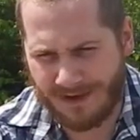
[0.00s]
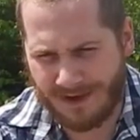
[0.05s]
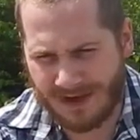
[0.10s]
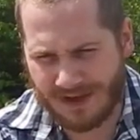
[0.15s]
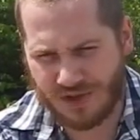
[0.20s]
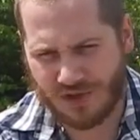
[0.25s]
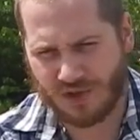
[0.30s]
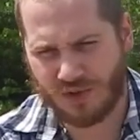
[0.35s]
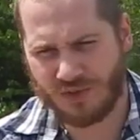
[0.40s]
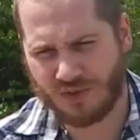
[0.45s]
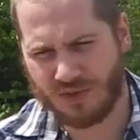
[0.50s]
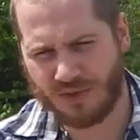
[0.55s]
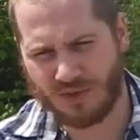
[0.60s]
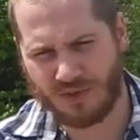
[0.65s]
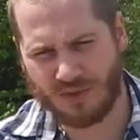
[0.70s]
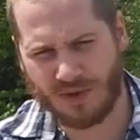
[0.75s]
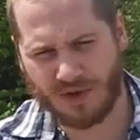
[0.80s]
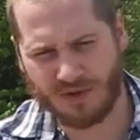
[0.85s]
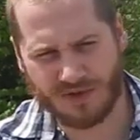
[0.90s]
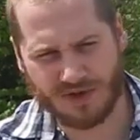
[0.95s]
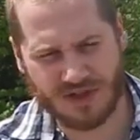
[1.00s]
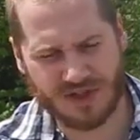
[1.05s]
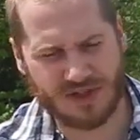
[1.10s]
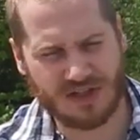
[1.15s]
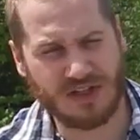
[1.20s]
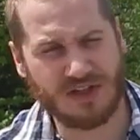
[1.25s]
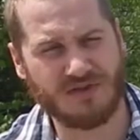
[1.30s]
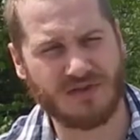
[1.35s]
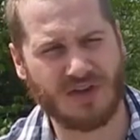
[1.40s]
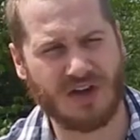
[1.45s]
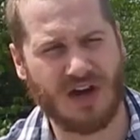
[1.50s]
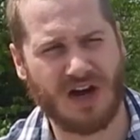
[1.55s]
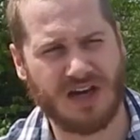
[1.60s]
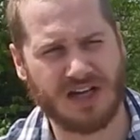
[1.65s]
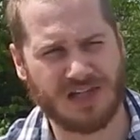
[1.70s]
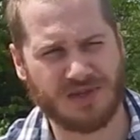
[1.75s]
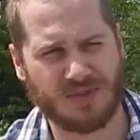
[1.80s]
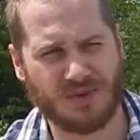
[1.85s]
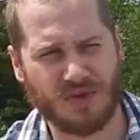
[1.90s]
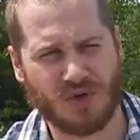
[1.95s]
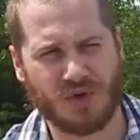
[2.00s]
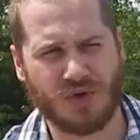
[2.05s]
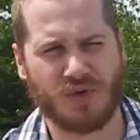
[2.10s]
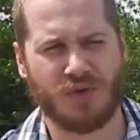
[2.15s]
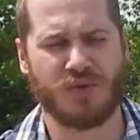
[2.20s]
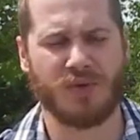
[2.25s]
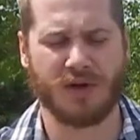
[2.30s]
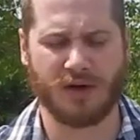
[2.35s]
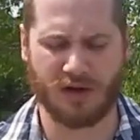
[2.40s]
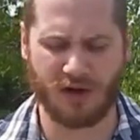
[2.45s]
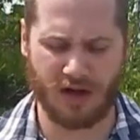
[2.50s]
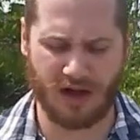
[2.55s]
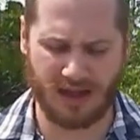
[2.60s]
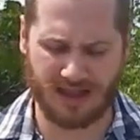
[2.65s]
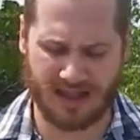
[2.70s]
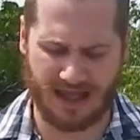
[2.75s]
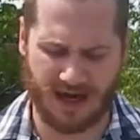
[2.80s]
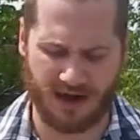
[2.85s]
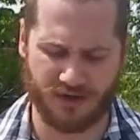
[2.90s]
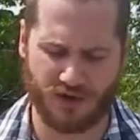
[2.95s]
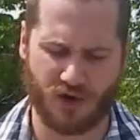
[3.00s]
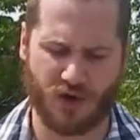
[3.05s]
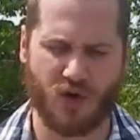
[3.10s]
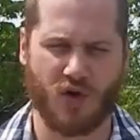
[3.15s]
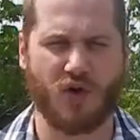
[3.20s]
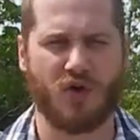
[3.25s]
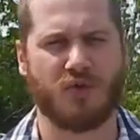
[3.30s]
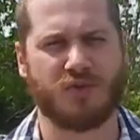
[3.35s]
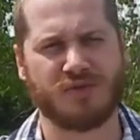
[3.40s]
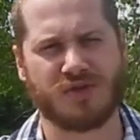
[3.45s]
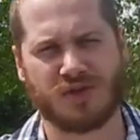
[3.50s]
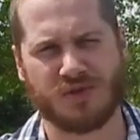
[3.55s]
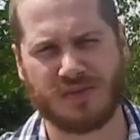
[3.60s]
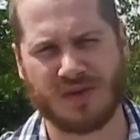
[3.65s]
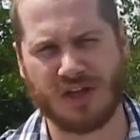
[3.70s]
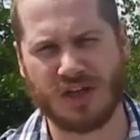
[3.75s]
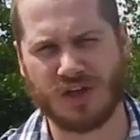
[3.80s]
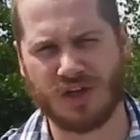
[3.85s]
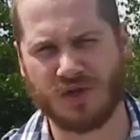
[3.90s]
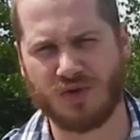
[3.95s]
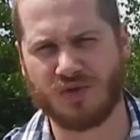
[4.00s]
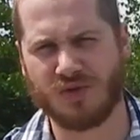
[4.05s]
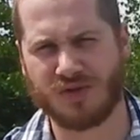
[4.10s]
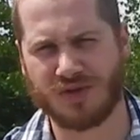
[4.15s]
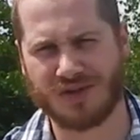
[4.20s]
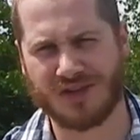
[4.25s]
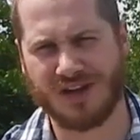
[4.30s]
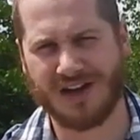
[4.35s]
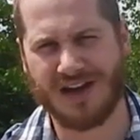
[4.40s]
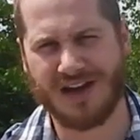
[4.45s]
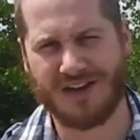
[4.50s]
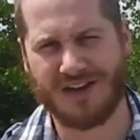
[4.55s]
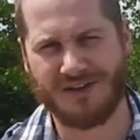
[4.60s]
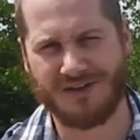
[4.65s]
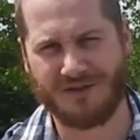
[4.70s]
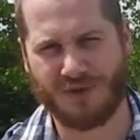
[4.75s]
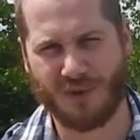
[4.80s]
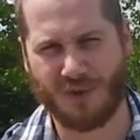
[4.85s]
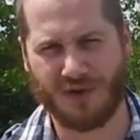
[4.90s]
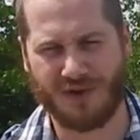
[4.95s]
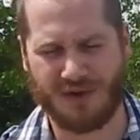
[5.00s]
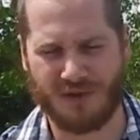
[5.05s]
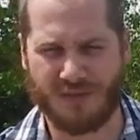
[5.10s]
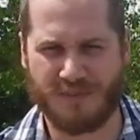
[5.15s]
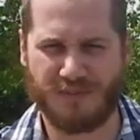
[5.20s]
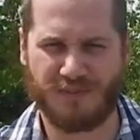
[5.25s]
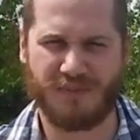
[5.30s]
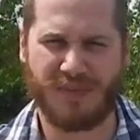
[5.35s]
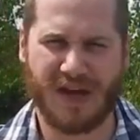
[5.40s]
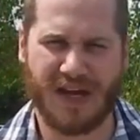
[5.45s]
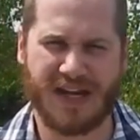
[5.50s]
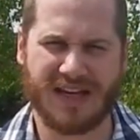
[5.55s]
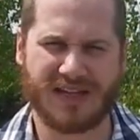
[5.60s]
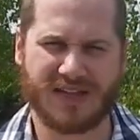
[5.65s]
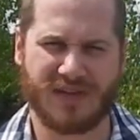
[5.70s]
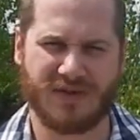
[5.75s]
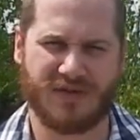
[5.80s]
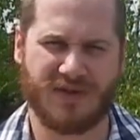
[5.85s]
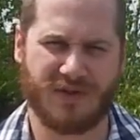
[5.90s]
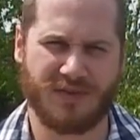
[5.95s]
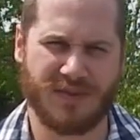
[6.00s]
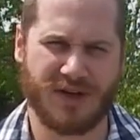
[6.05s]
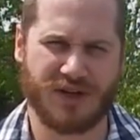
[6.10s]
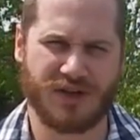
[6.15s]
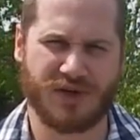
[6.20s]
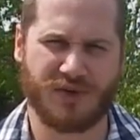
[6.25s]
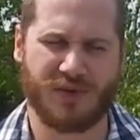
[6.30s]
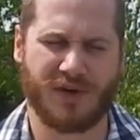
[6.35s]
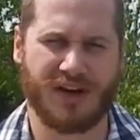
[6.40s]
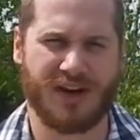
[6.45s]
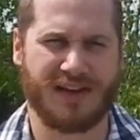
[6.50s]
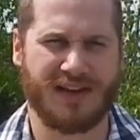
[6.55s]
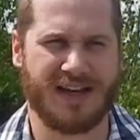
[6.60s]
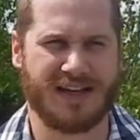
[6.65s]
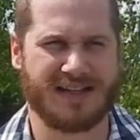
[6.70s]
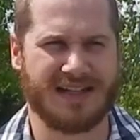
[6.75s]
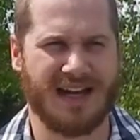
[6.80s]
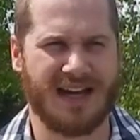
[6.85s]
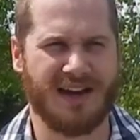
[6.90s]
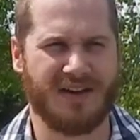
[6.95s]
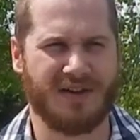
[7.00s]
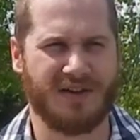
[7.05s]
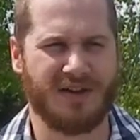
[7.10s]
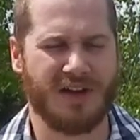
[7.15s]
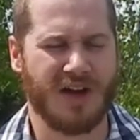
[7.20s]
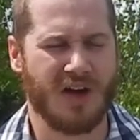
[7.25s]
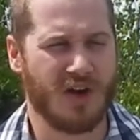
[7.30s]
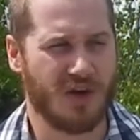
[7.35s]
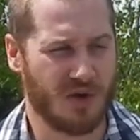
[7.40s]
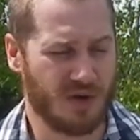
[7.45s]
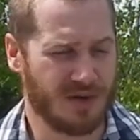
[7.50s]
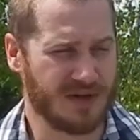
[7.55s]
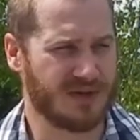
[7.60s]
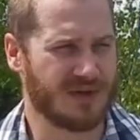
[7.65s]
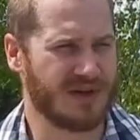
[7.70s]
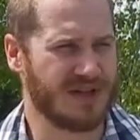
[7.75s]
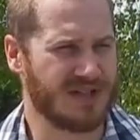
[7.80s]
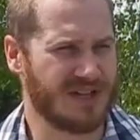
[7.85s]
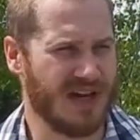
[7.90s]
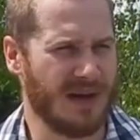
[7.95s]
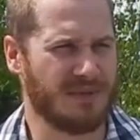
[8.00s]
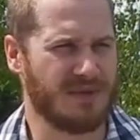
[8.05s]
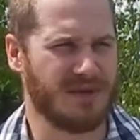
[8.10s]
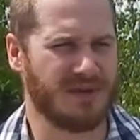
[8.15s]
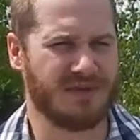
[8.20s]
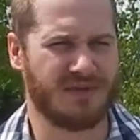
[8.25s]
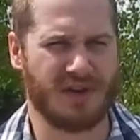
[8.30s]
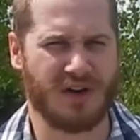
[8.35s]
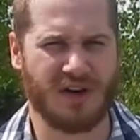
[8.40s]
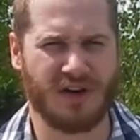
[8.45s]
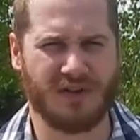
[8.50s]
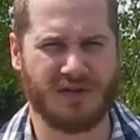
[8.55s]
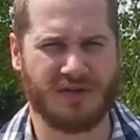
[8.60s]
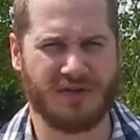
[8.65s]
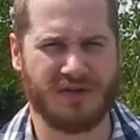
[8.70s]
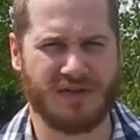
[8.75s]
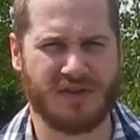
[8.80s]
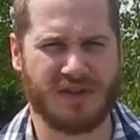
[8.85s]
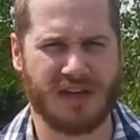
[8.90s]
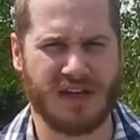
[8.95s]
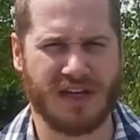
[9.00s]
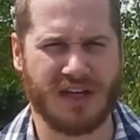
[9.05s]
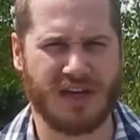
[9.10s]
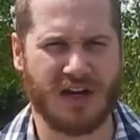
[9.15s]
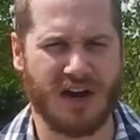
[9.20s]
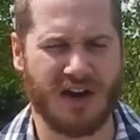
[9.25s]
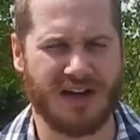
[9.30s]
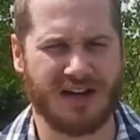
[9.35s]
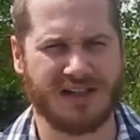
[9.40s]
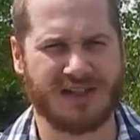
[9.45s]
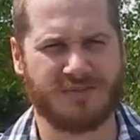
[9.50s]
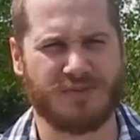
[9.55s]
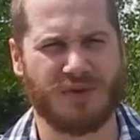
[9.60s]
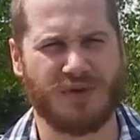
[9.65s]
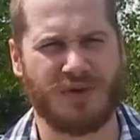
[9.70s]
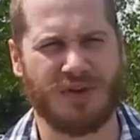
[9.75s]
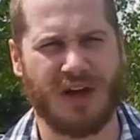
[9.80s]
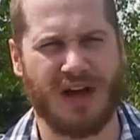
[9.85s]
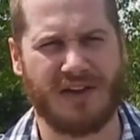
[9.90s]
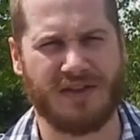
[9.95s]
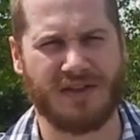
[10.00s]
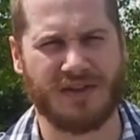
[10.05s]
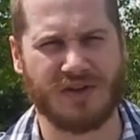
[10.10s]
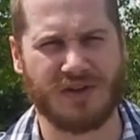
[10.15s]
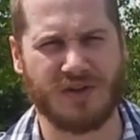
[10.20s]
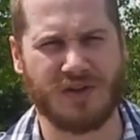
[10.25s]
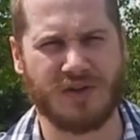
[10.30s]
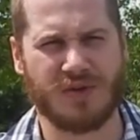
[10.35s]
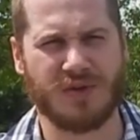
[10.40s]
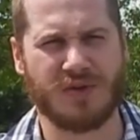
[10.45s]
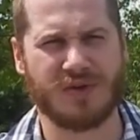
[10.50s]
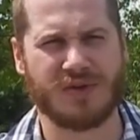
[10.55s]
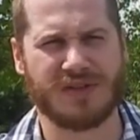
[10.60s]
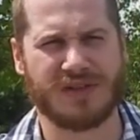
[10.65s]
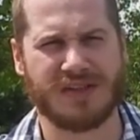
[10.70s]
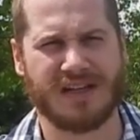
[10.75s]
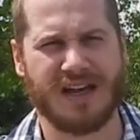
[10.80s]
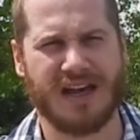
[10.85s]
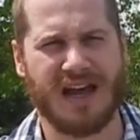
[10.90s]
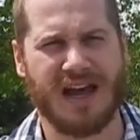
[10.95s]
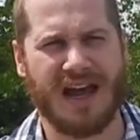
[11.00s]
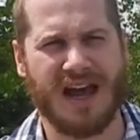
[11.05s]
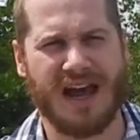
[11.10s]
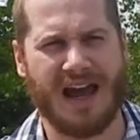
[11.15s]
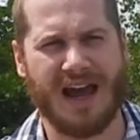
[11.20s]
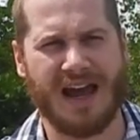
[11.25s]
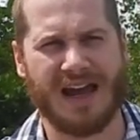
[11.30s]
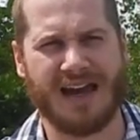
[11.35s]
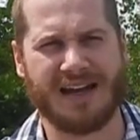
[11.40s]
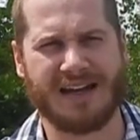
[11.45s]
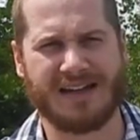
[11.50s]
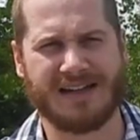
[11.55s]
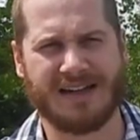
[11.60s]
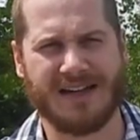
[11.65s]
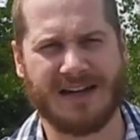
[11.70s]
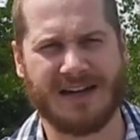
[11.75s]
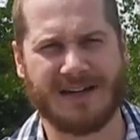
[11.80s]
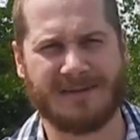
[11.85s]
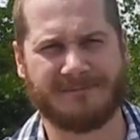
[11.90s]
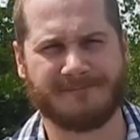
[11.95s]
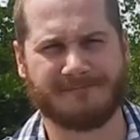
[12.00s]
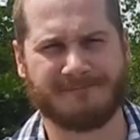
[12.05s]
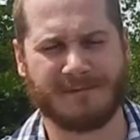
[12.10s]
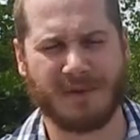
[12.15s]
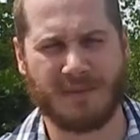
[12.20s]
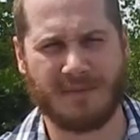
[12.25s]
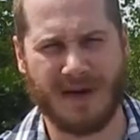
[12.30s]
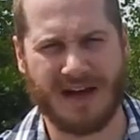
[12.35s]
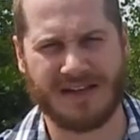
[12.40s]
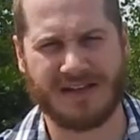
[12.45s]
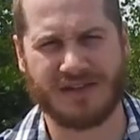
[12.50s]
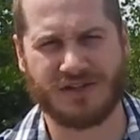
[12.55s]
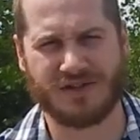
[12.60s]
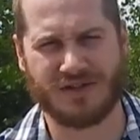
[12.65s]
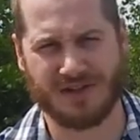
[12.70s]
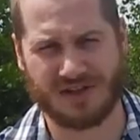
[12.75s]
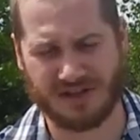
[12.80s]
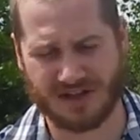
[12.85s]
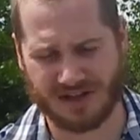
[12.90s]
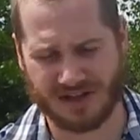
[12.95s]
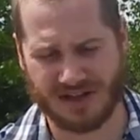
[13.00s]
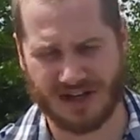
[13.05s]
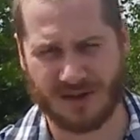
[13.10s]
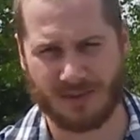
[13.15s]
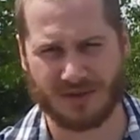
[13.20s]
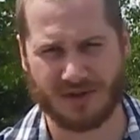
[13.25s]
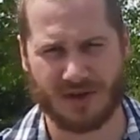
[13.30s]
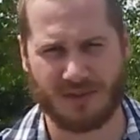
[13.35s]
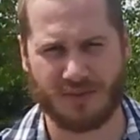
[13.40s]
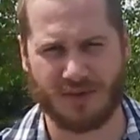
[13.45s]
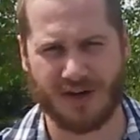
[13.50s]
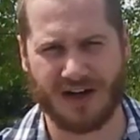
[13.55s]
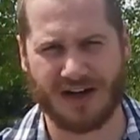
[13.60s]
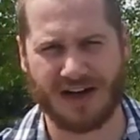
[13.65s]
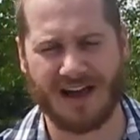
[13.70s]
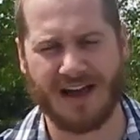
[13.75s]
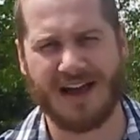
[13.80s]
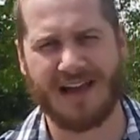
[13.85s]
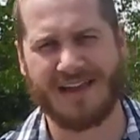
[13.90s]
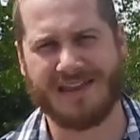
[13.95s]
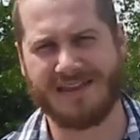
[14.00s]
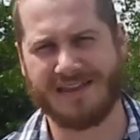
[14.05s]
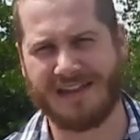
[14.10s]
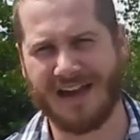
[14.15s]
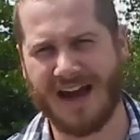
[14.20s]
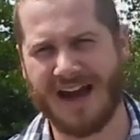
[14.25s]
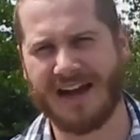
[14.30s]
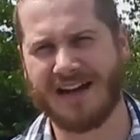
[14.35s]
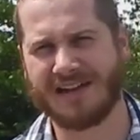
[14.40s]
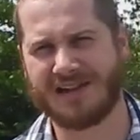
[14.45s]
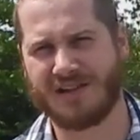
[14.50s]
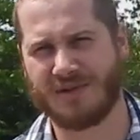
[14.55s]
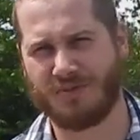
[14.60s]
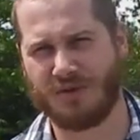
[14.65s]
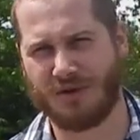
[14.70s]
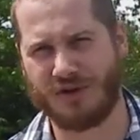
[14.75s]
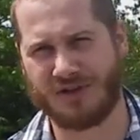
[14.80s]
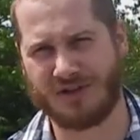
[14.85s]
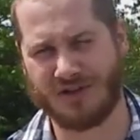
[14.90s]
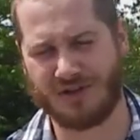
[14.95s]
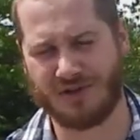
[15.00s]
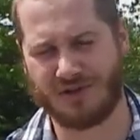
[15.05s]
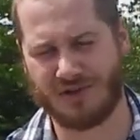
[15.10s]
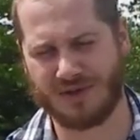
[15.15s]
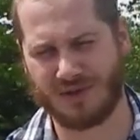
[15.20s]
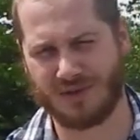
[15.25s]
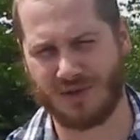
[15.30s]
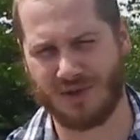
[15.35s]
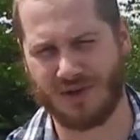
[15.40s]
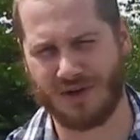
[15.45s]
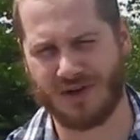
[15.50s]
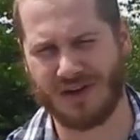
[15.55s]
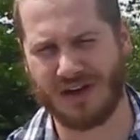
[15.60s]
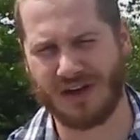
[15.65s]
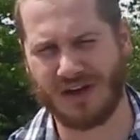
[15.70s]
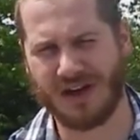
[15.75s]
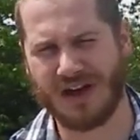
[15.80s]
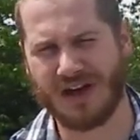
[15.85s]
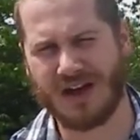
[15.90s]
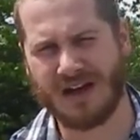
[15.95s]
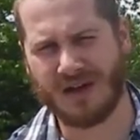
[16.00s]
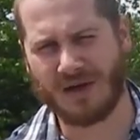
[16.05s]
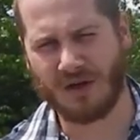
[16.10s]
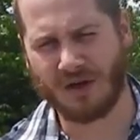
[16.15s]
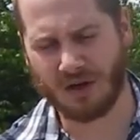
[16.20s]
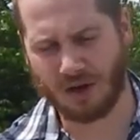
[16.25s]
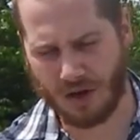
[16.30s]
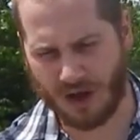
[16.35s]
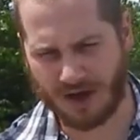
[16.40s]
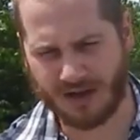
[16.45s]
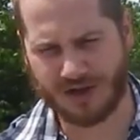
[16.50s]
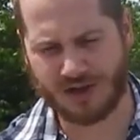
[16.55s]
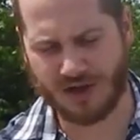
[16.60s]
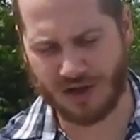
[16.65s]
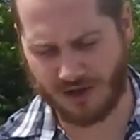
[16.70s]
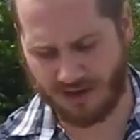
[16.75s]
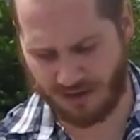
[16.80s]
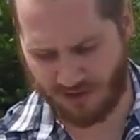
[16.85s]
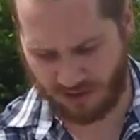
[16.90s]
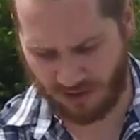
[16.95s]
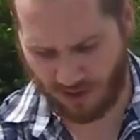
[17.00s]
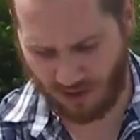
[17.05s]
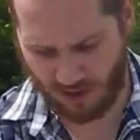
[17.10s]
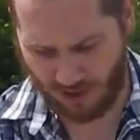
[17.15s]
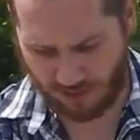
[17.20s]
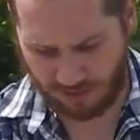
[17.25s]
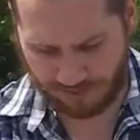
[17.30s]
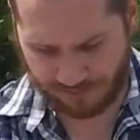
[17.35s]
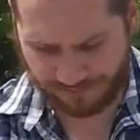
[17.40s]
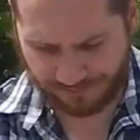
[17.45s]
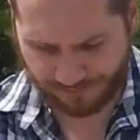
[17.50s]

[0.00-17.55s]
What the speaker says: It's who will receive the gospel, who will allow their home to be used for the base of their mission work in that town, who is receptive of the gospel and the news and the message that the disciples are bringing. That is the person who is worthy. Launch out of their home.